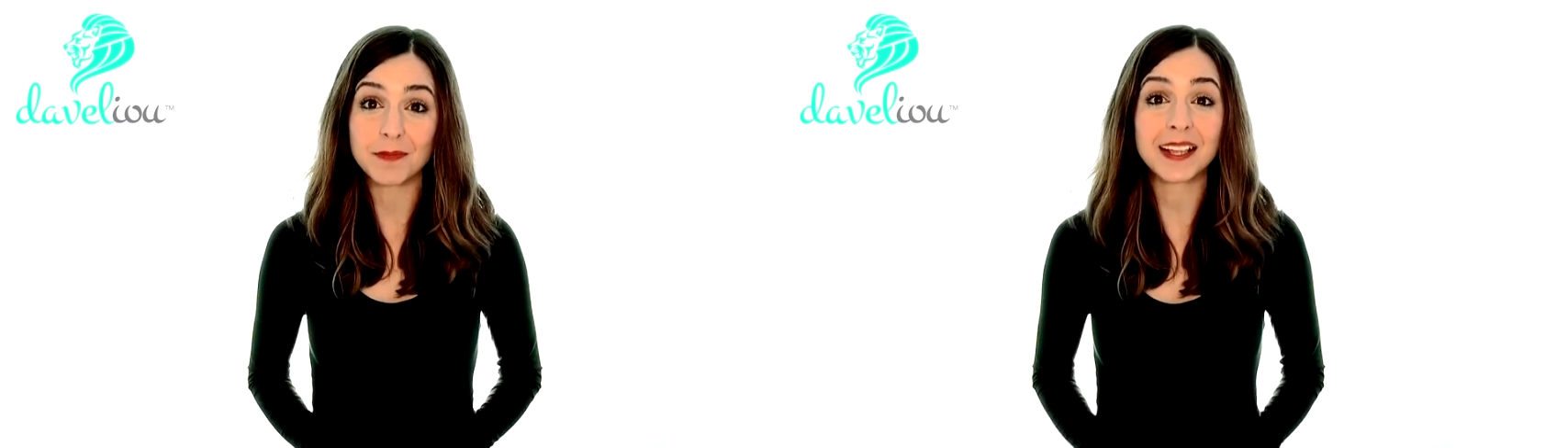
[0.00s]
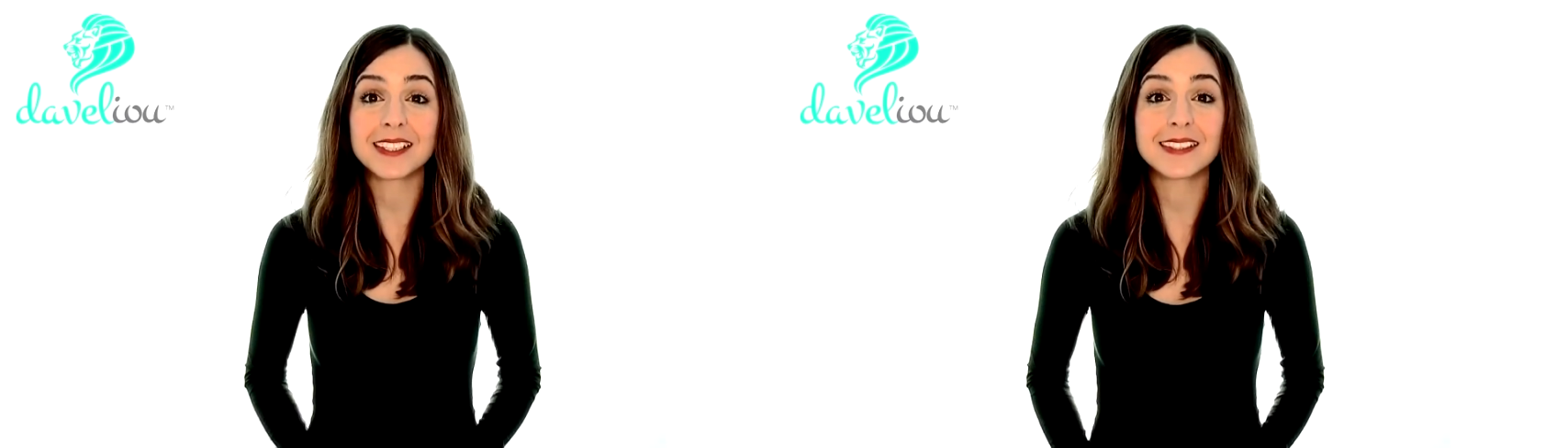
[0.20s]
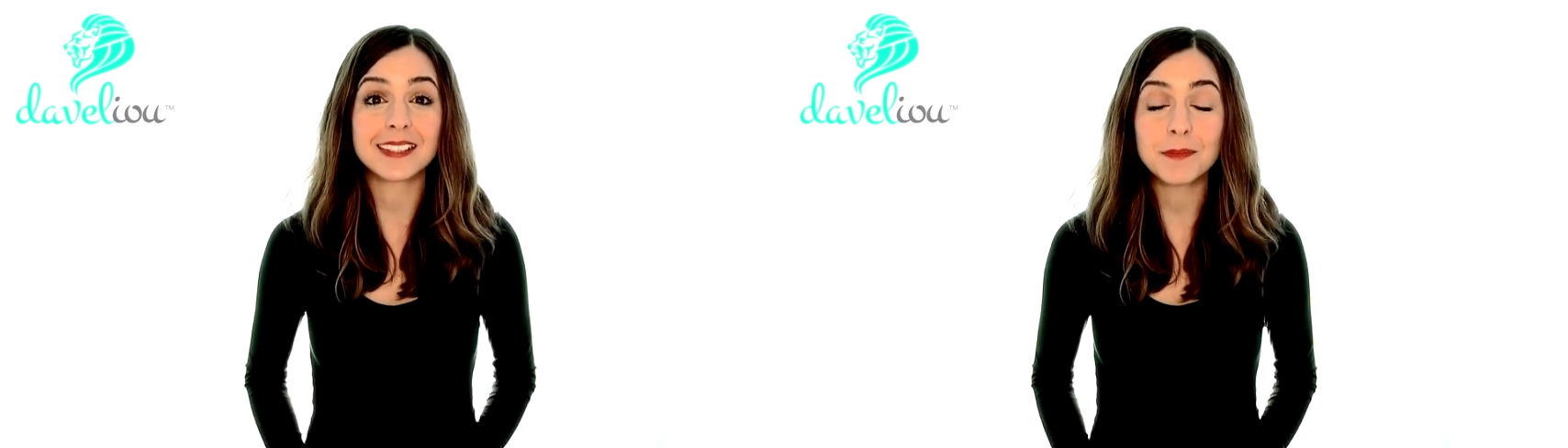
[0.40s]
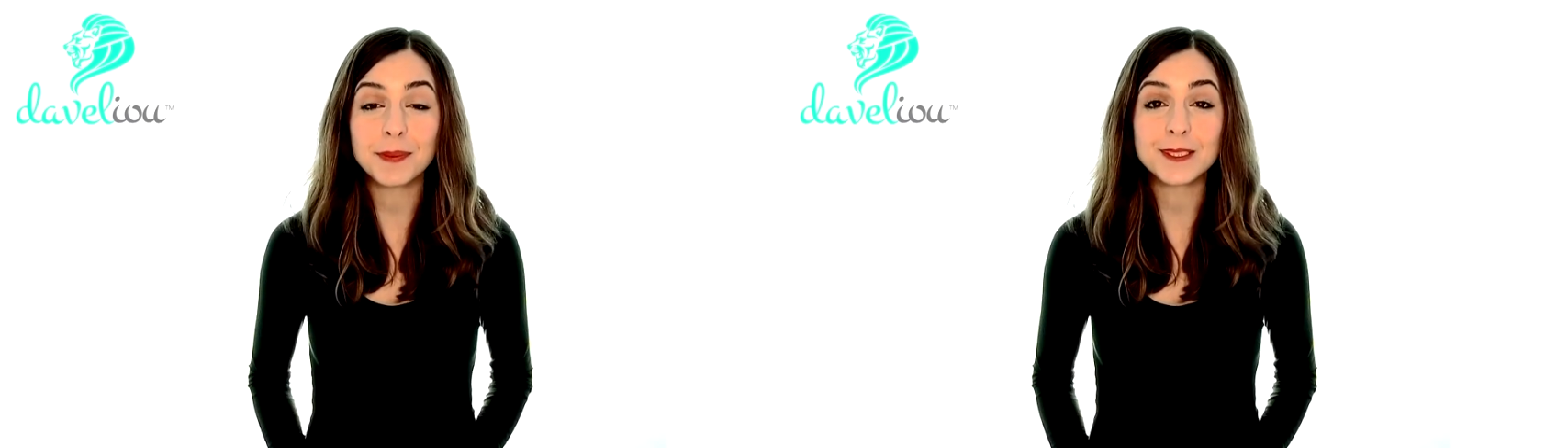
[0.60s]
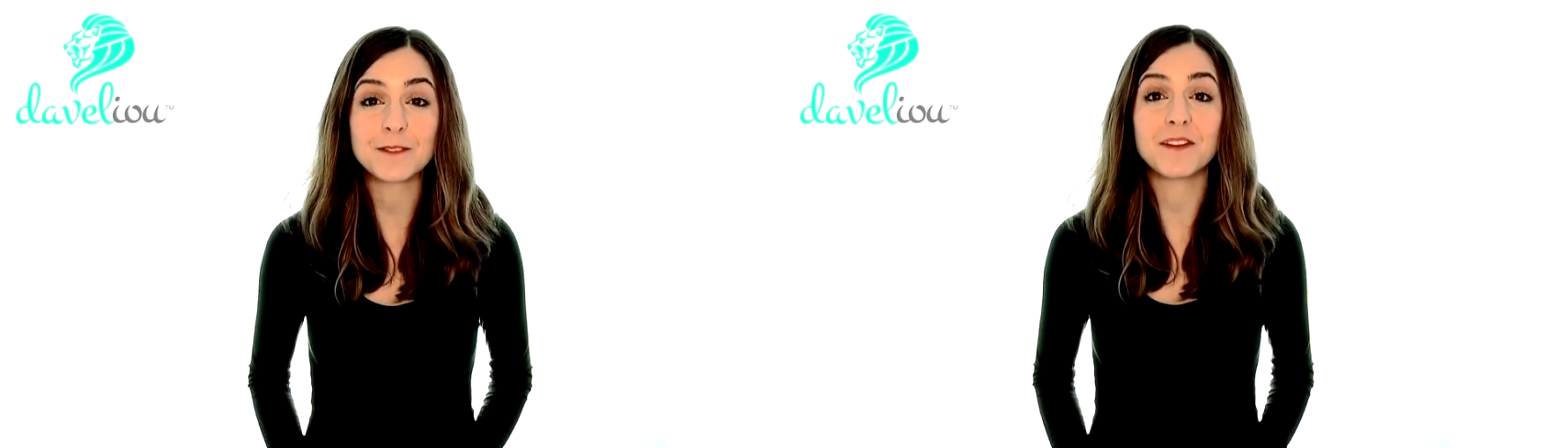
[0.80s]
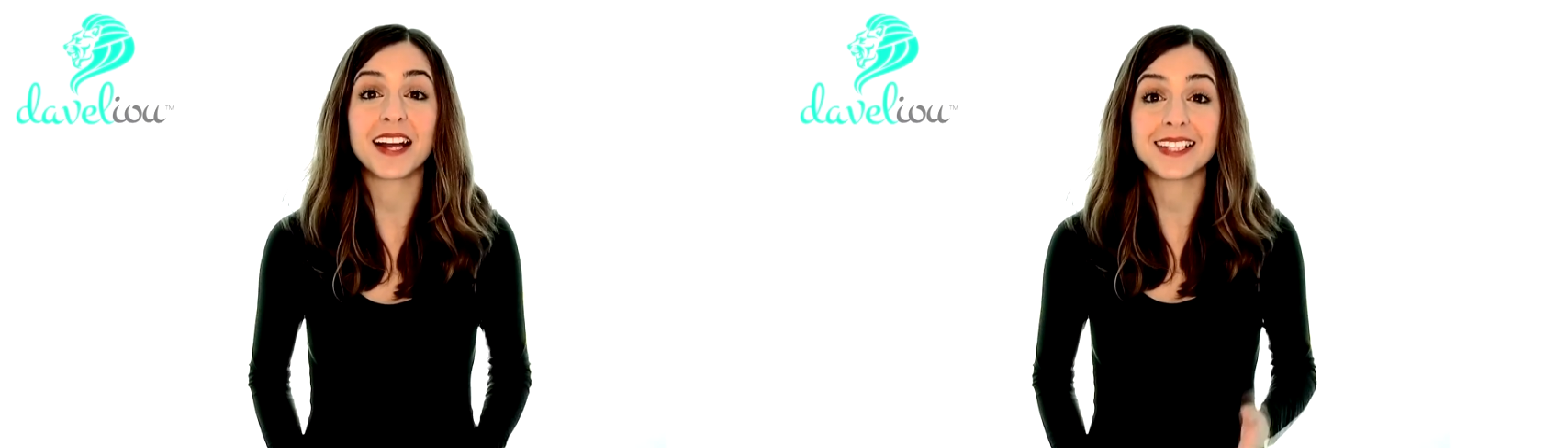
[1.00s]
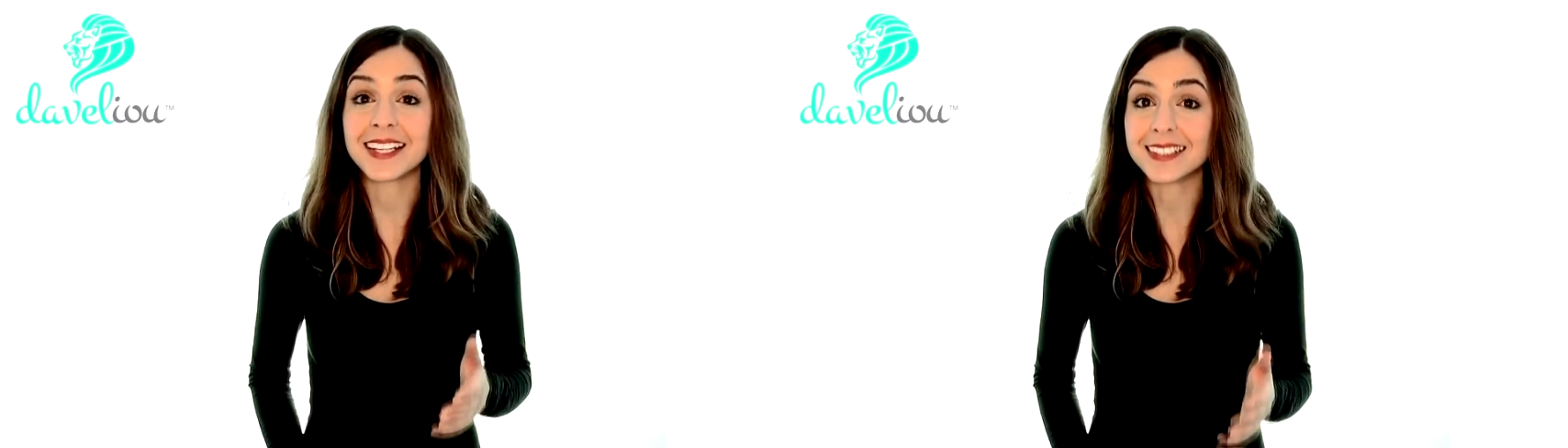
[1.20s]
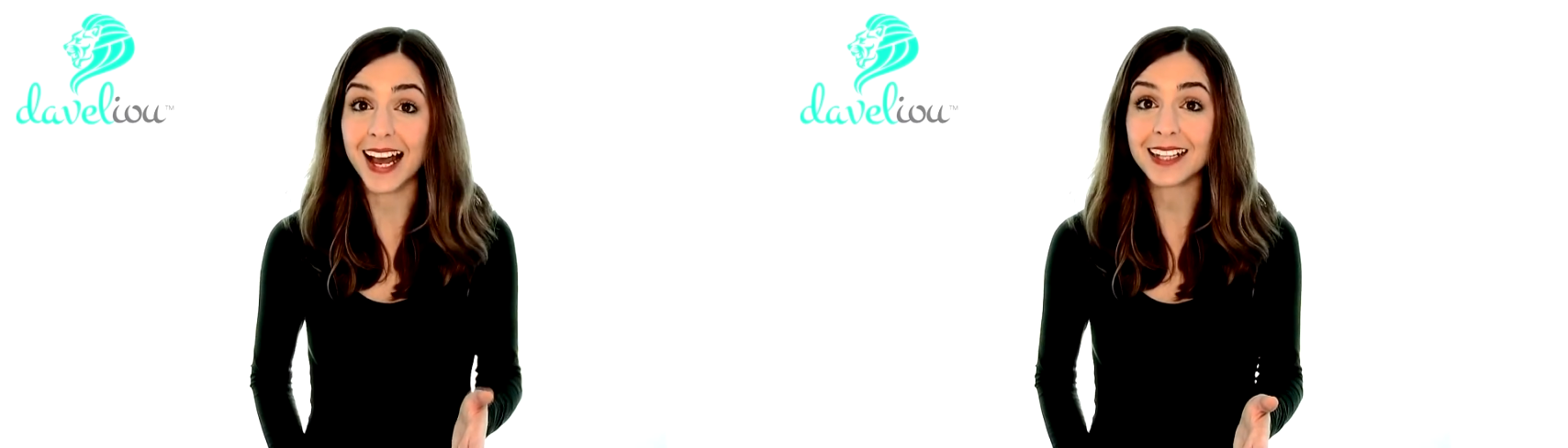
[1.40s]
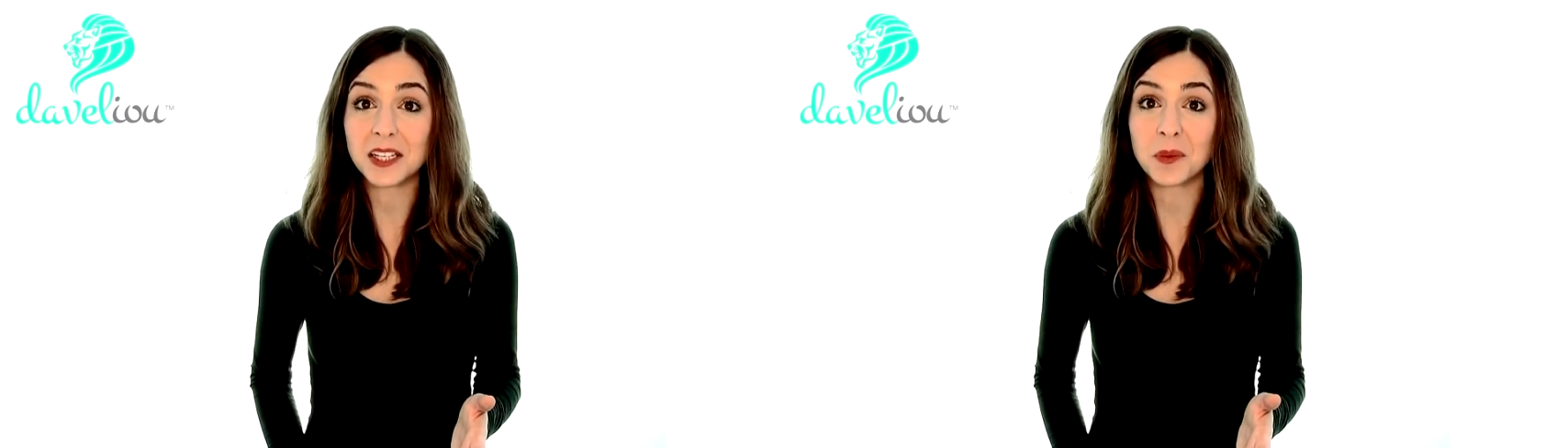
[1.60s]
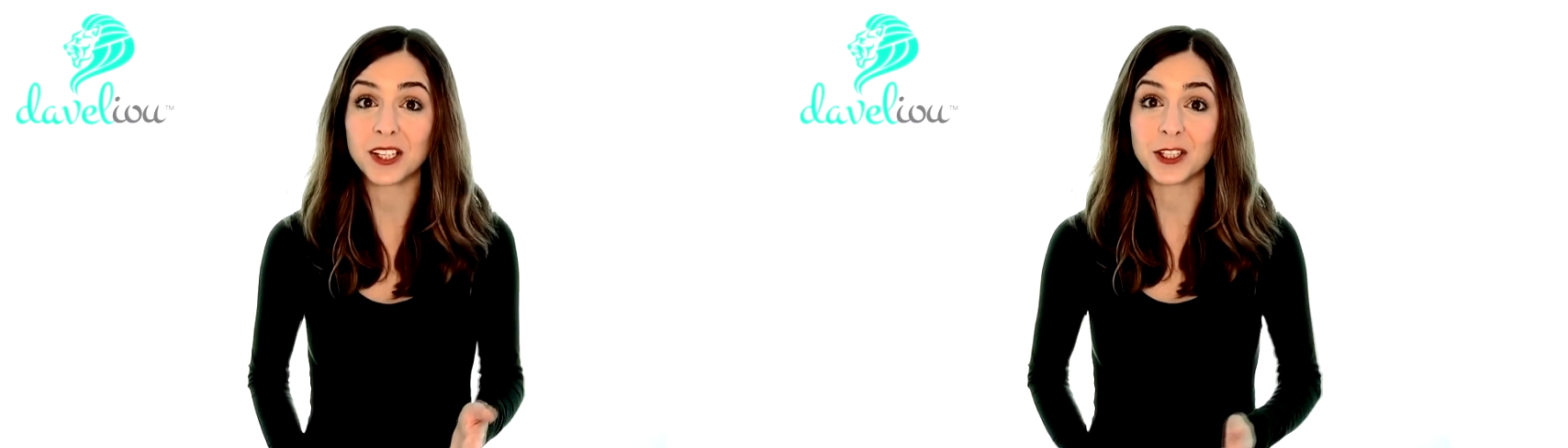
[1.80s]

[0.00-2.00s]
makes it simple to find exactly what